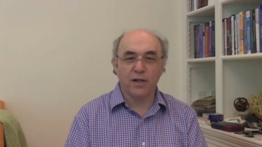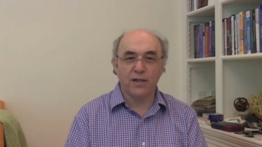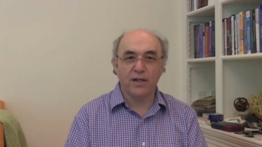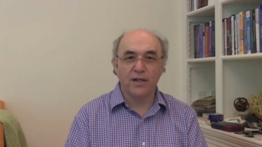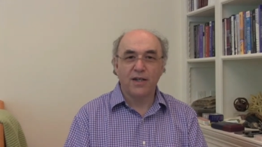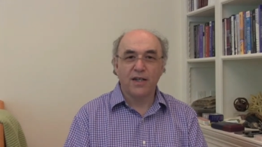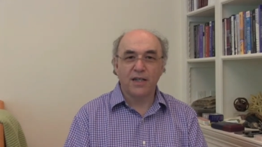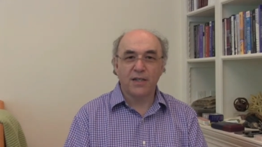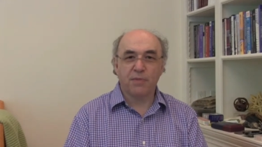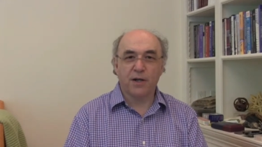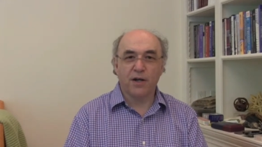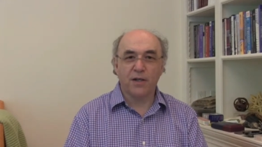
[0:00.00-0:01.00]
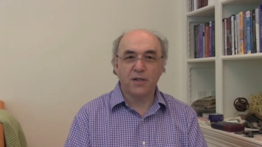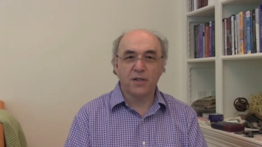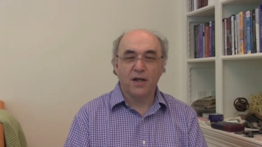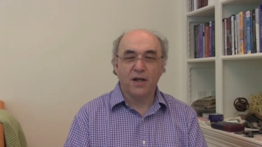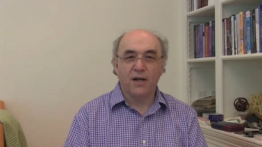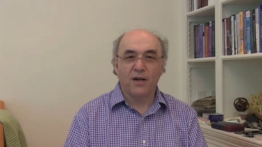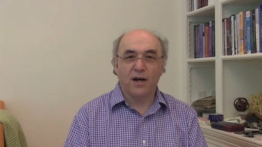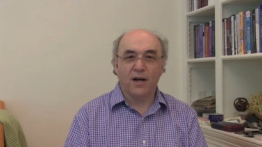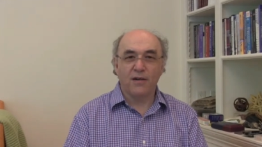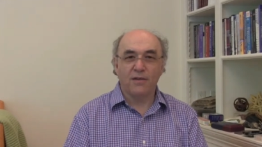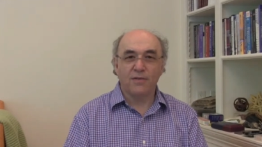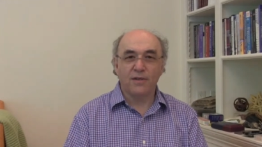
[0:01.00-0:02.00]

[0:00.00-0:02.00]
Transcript: on is because a